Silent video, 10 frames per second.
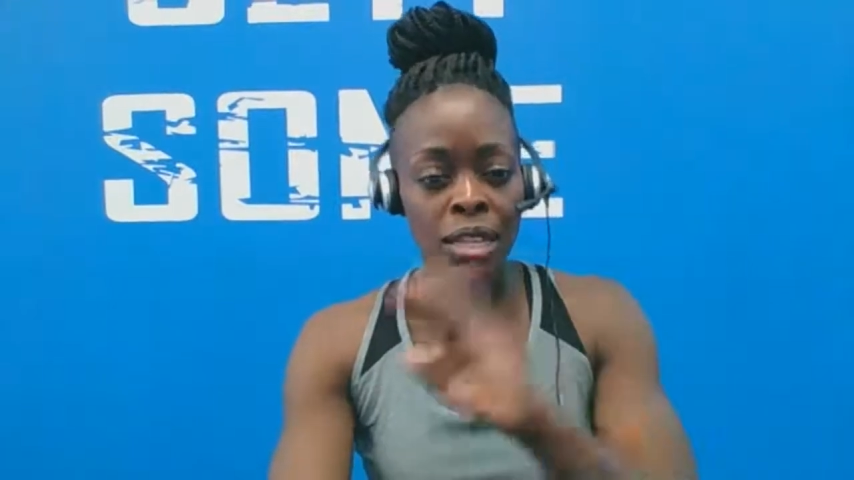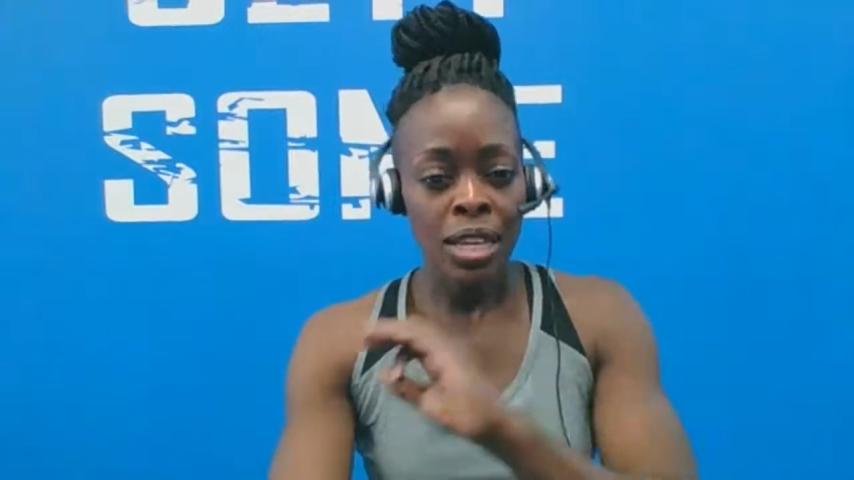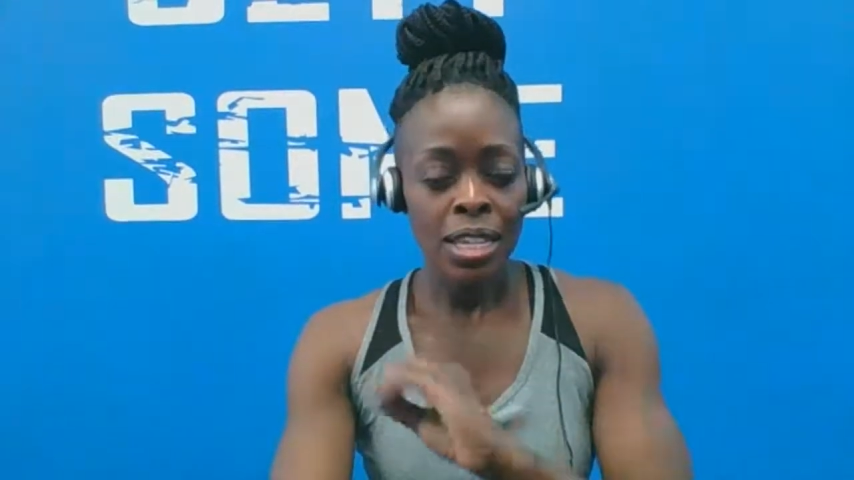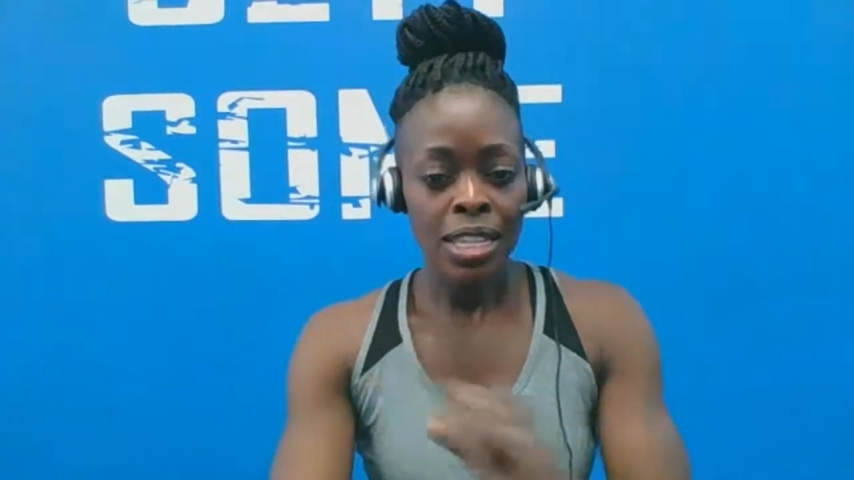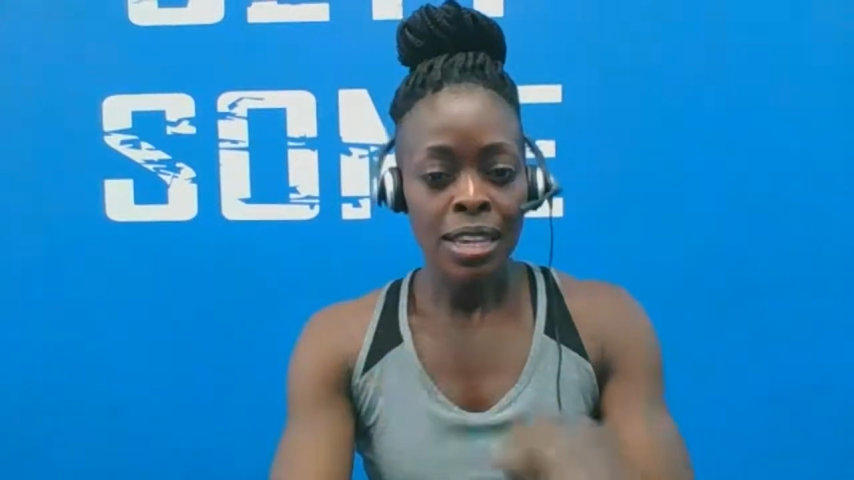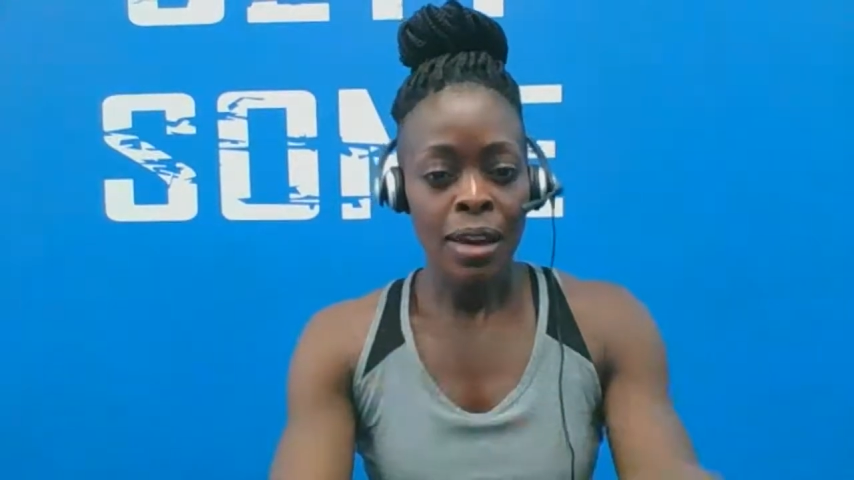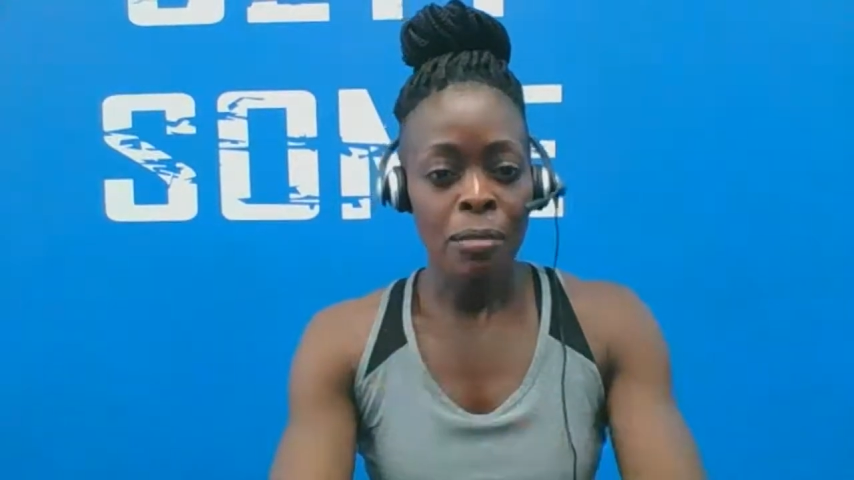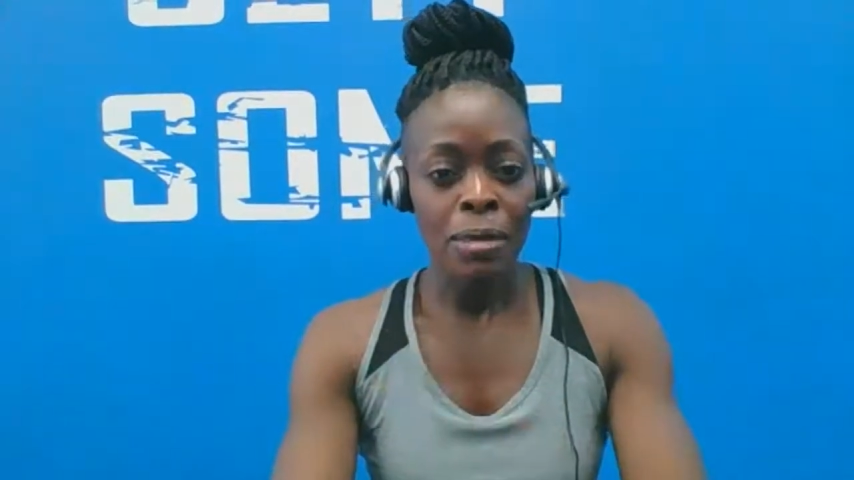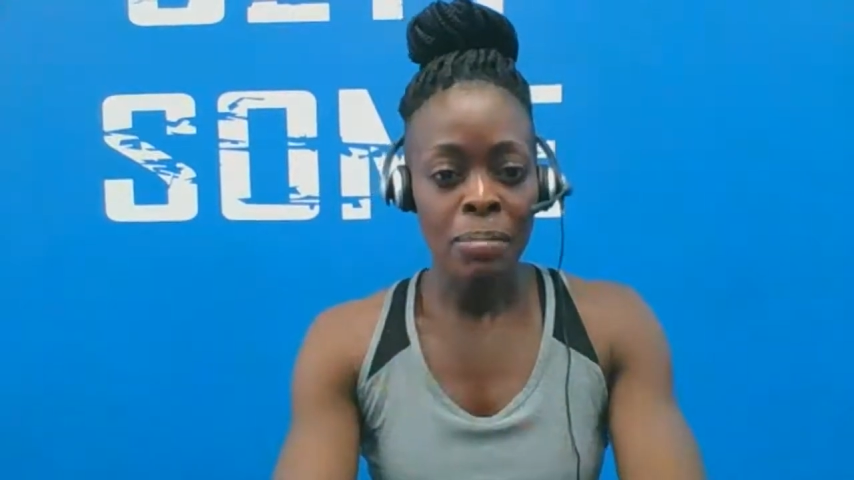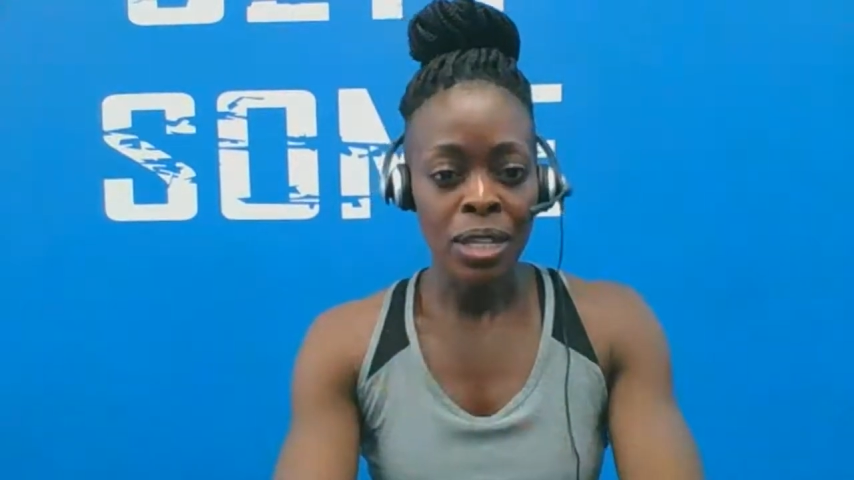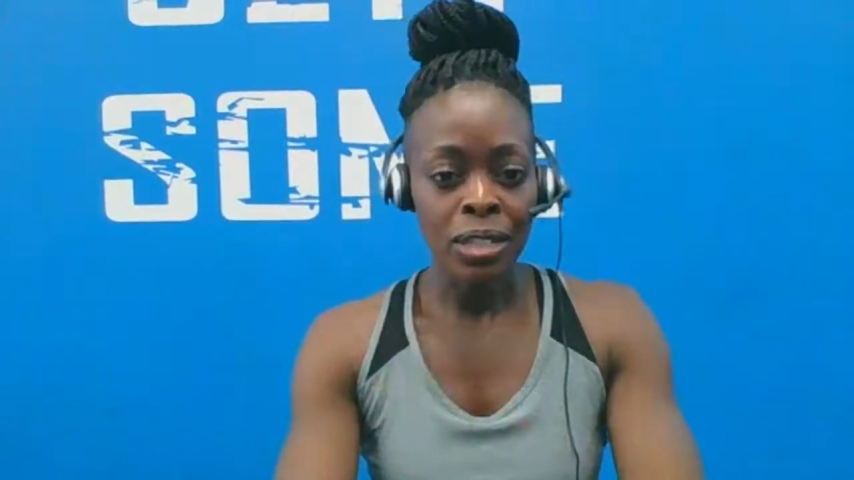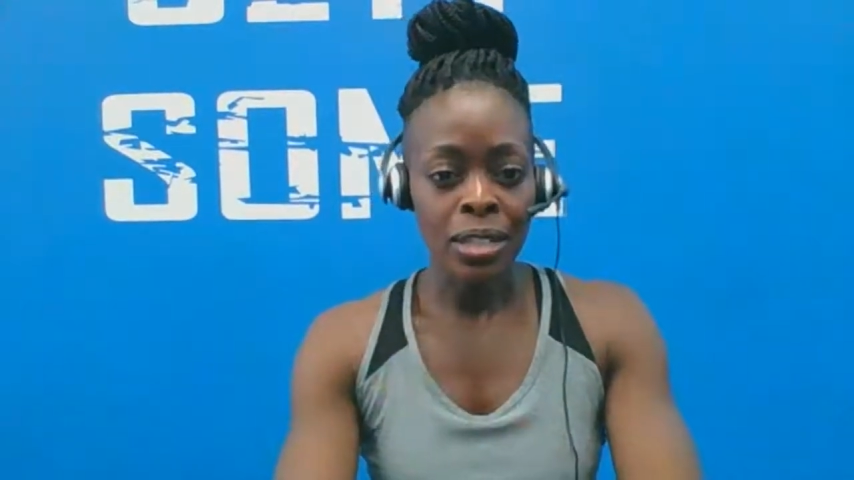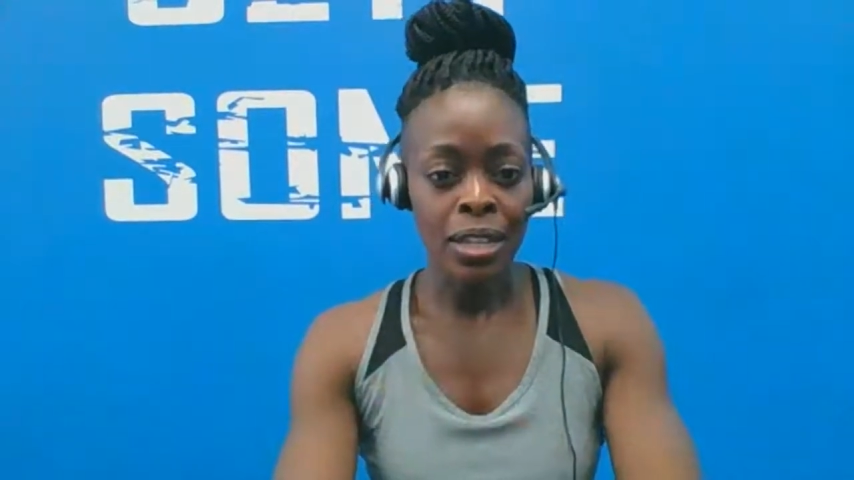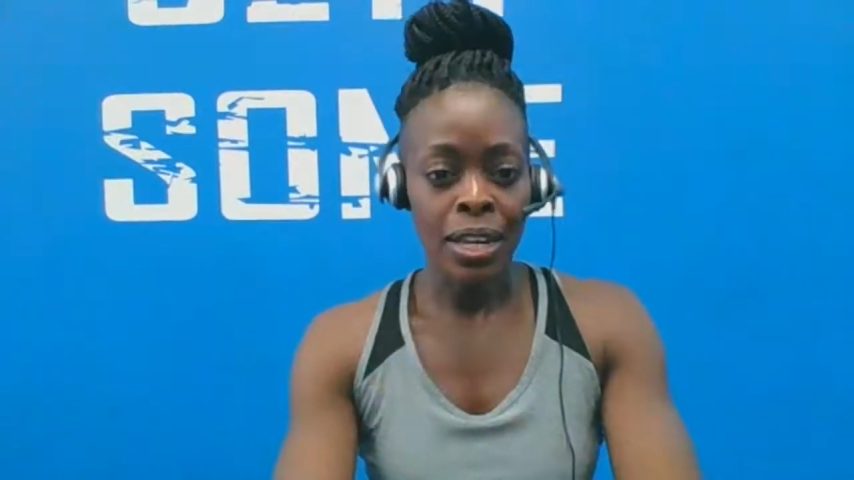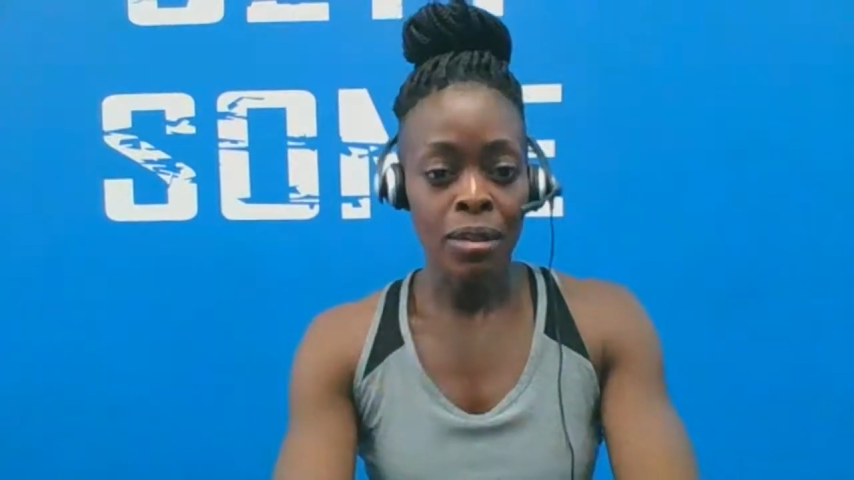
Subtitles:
things that we mentioned today